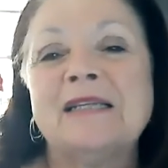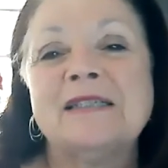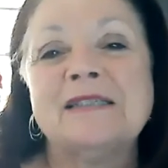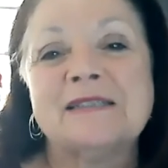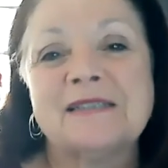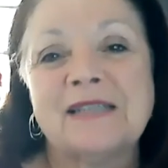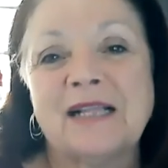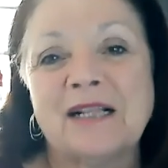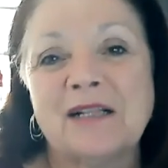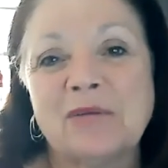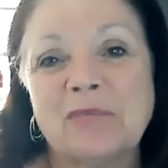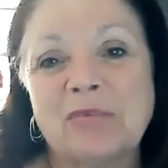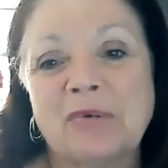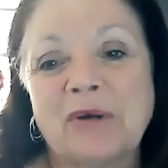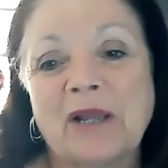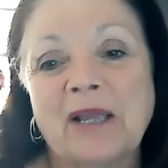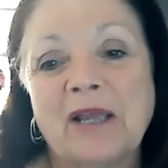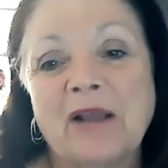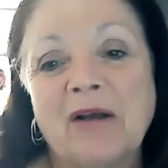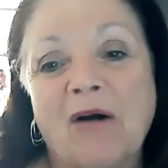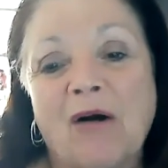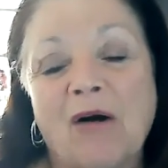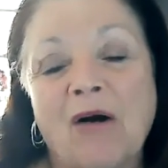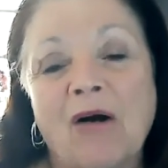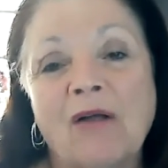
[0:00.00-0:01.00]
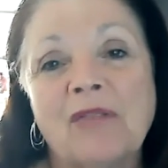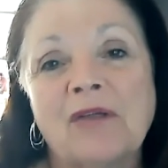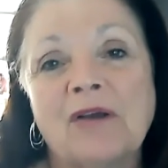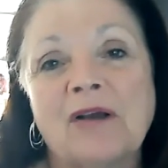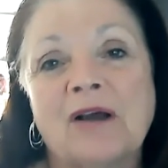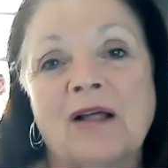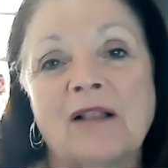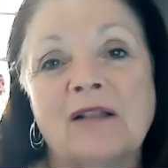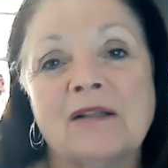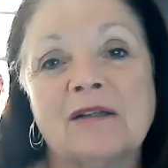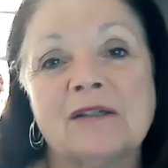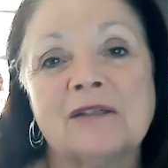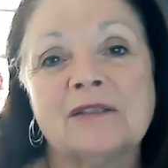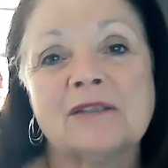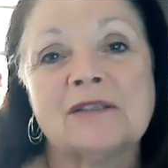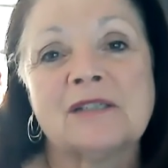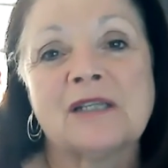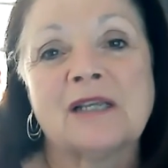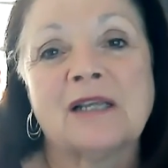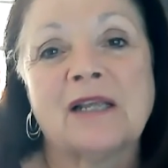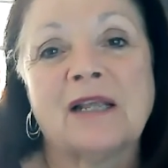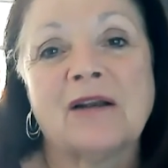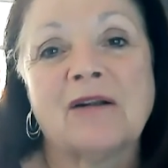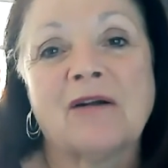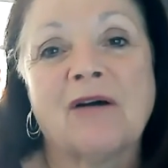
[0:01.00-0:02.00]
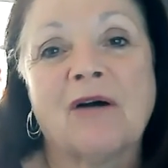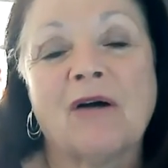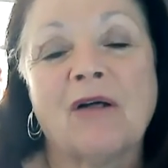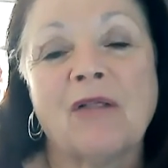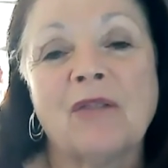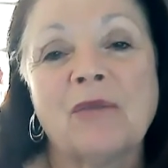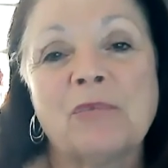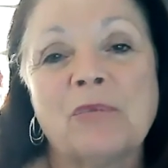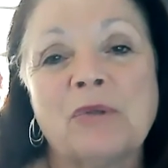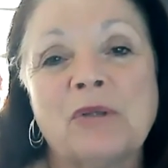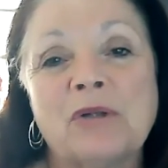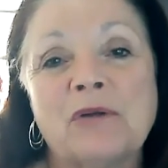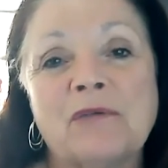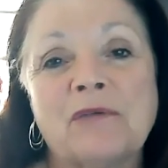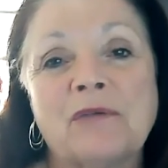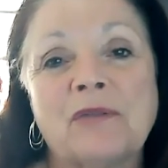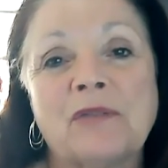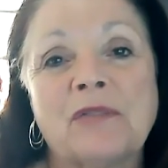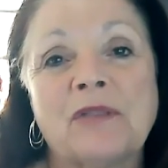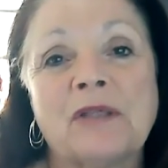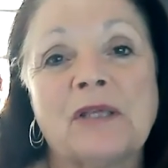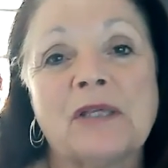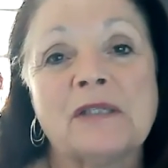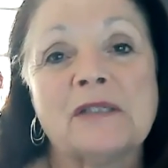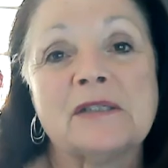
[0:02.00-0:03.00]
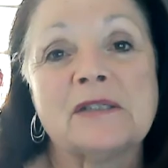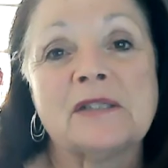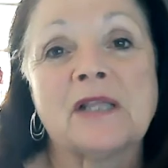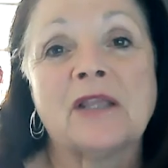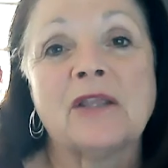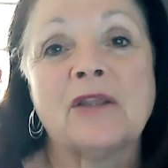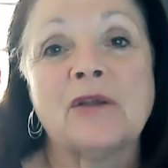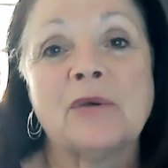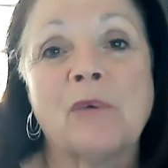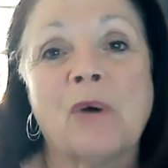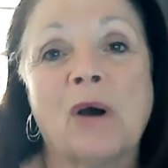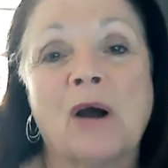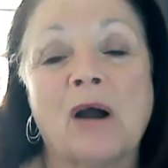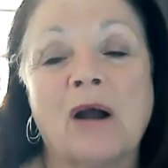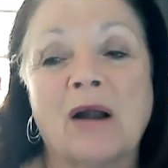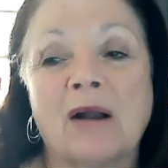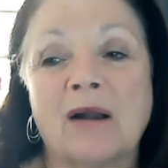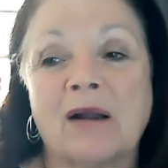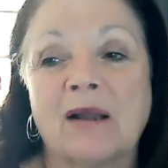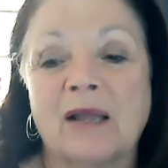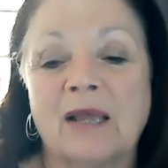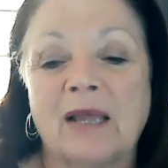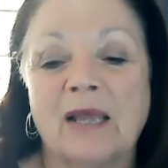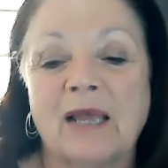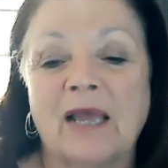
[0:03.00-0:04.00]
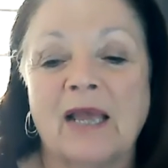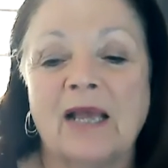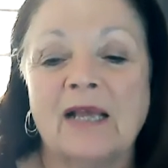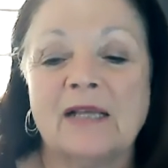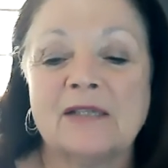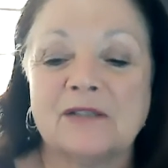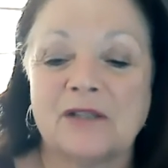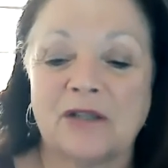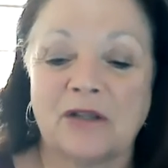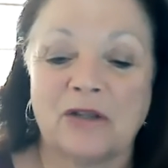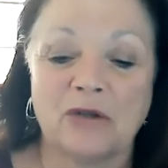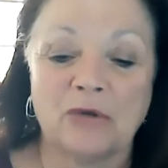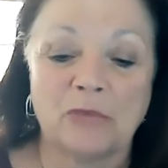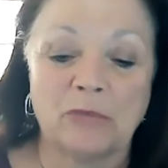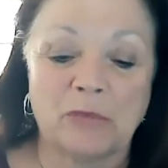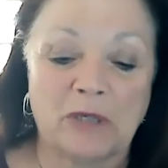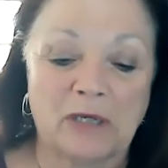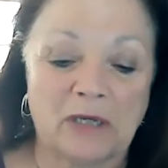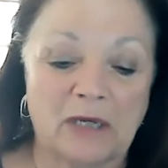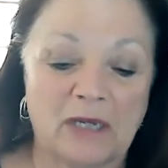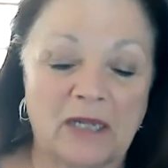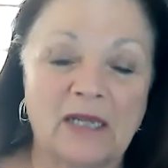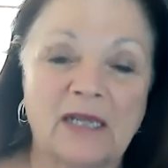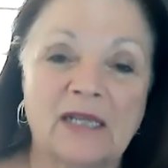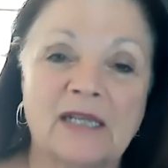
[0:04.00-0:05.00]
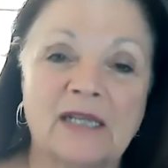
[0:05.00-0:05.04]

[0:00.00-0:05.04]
celebrate all the colors and all the beautiful things that you are as a human.